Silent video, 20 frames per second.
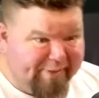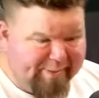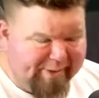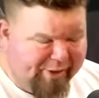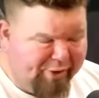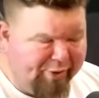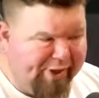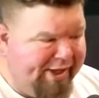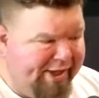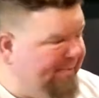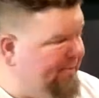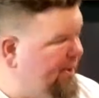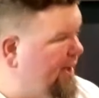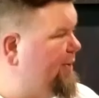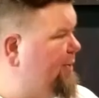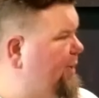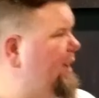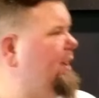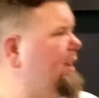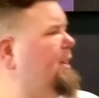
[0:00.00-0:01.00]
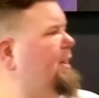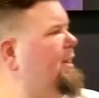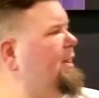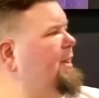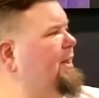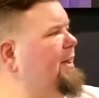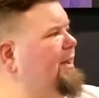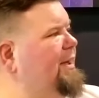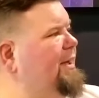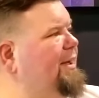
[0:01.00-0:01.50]
definitely be creating, by the way.
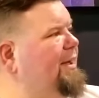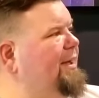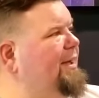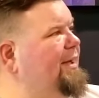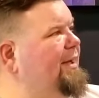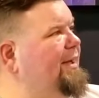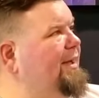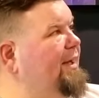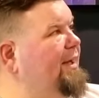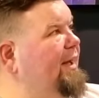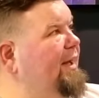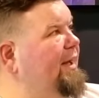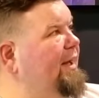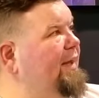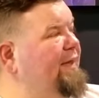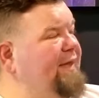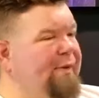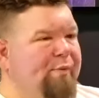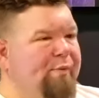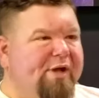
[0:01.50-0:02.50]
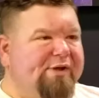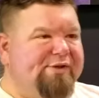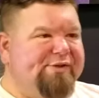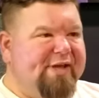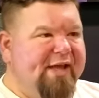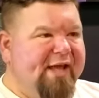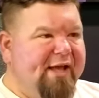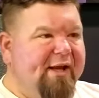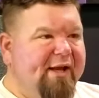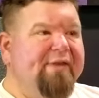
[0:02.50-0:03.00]
And they watch
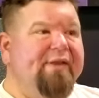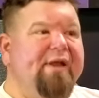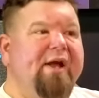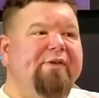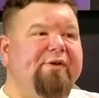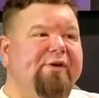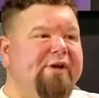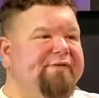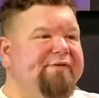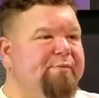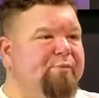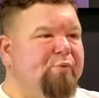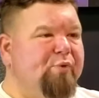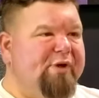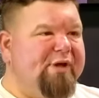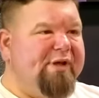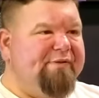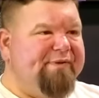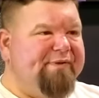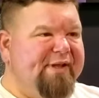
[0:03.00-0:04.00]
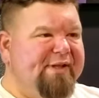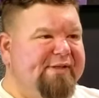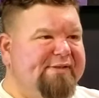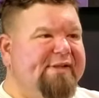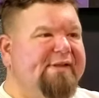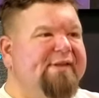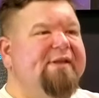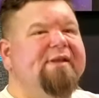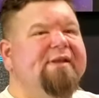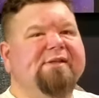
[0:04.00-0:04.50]
that, and now they're even more
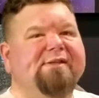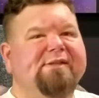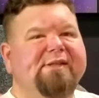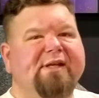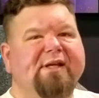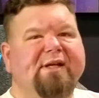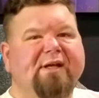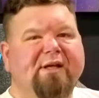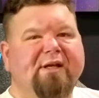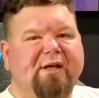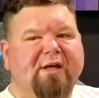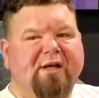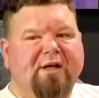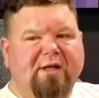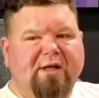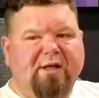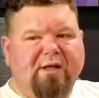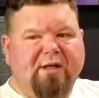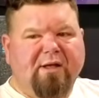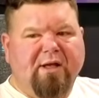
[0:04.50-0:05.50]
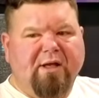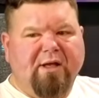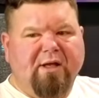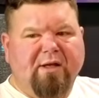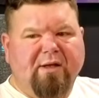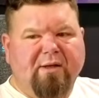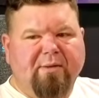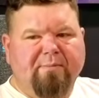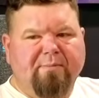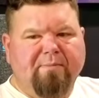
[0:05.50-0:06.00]
convinced. And then they see a, a,
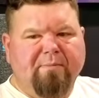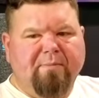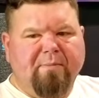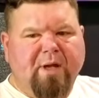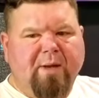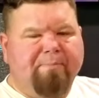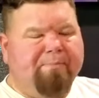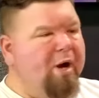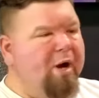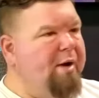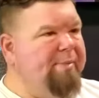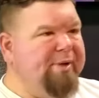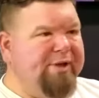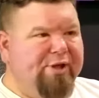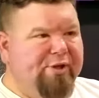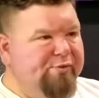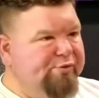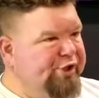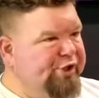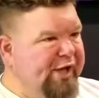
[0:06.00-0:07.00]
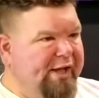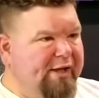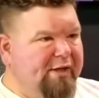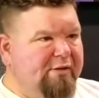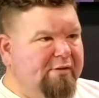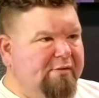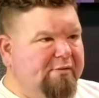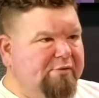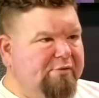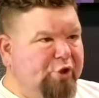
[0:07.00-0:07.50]
a, a barbecue
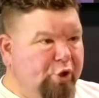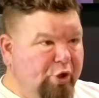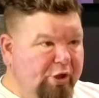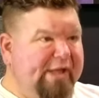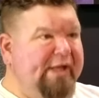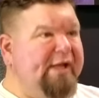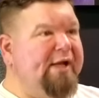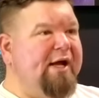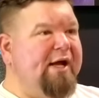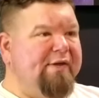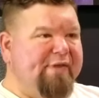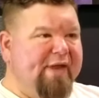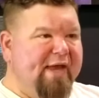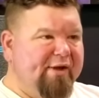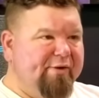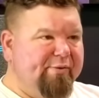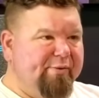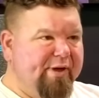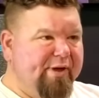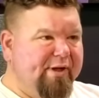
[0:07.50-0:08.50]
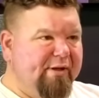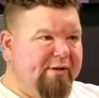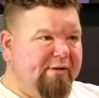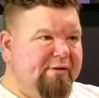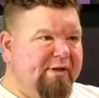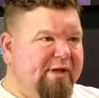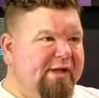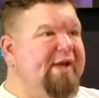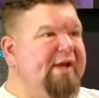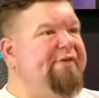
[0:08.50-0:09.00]
channel cooking on that
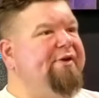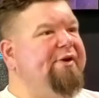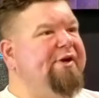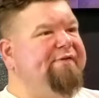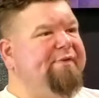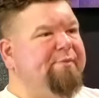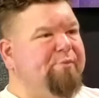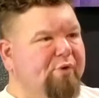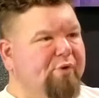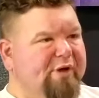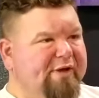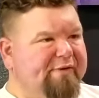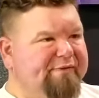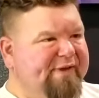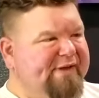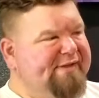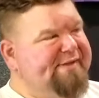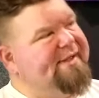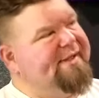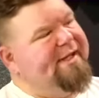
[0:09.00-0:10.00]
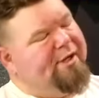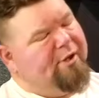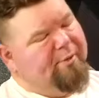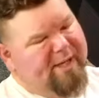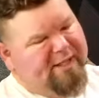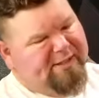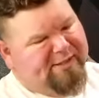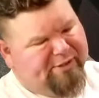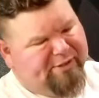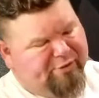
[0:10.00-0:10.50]
grill, and now they're even more convinced. And they go
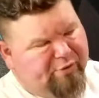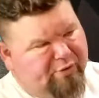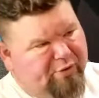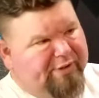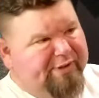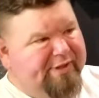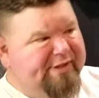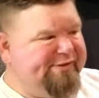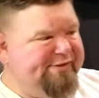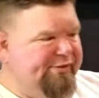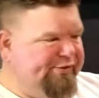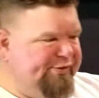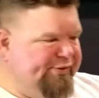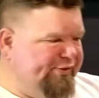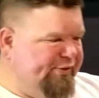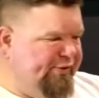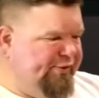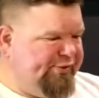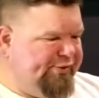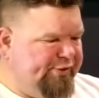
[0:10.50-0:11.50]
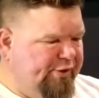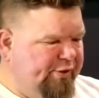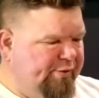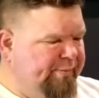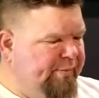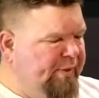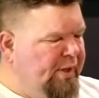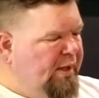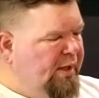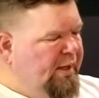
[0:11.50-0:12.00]
back to Google and they search a search
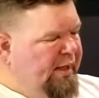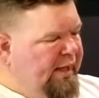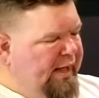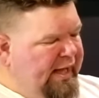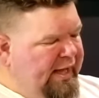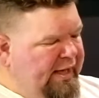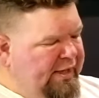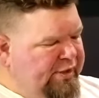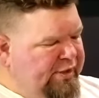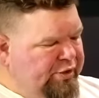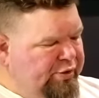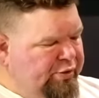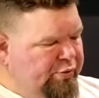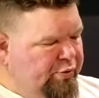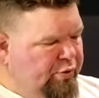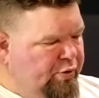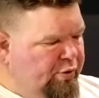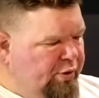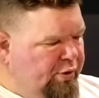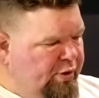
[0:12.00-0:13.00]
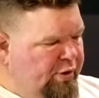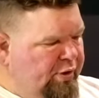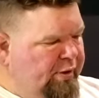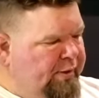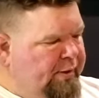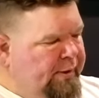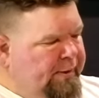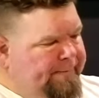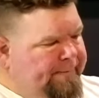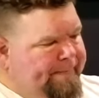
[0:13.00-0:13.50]
term, and your
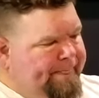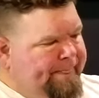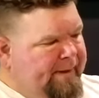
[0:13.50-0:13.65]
